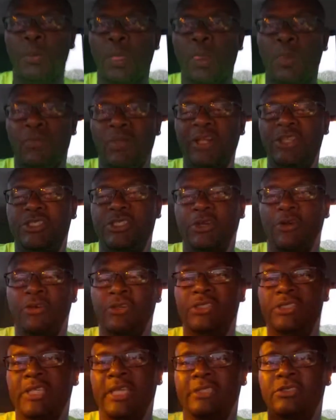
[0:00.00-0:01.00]
These certain
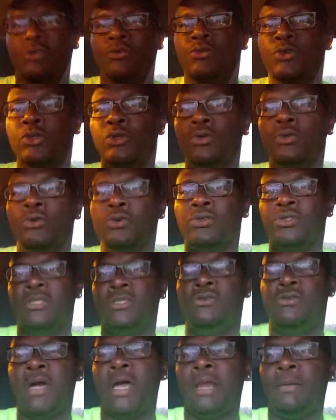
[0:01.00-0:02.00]
sets of rules, and
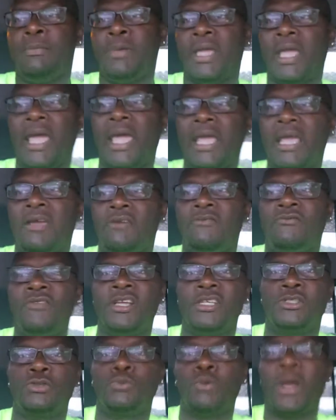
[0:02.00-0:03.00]
you got to behave
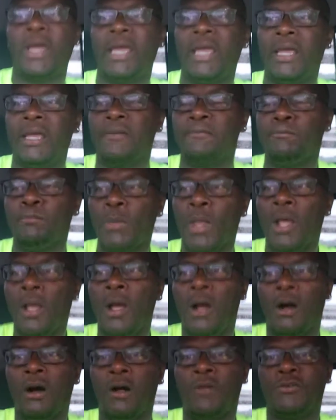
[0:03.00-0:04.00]
this way, and
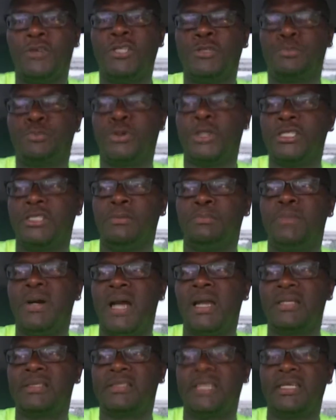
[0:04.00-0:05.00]
all these prison
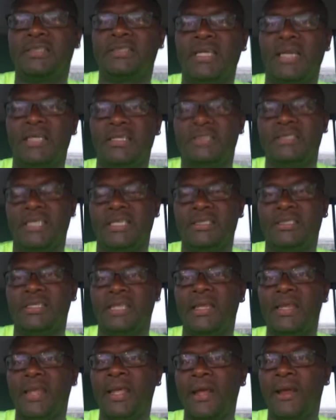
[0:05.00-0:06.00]
politics that exist
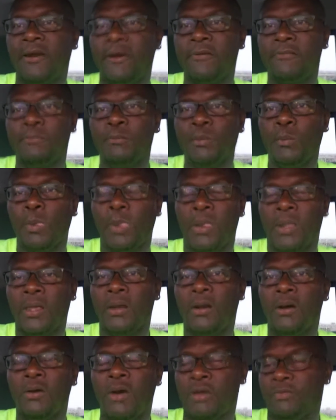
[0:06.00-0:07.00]
in there,
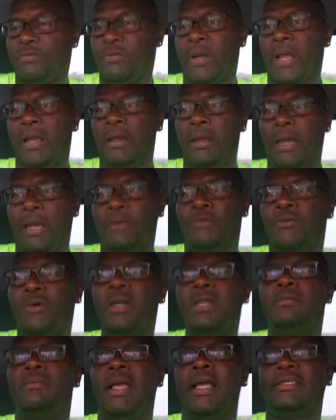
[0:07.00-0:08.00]
it
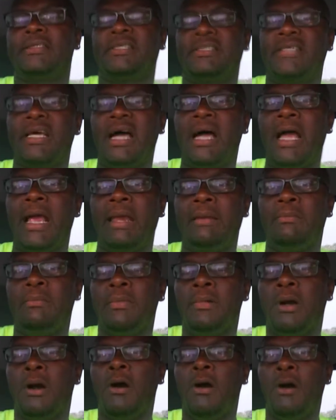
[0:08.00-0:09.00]
really makes the time
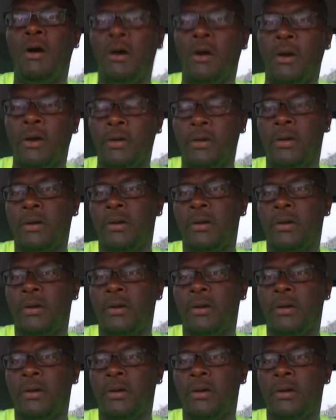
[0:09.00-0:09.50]
hard.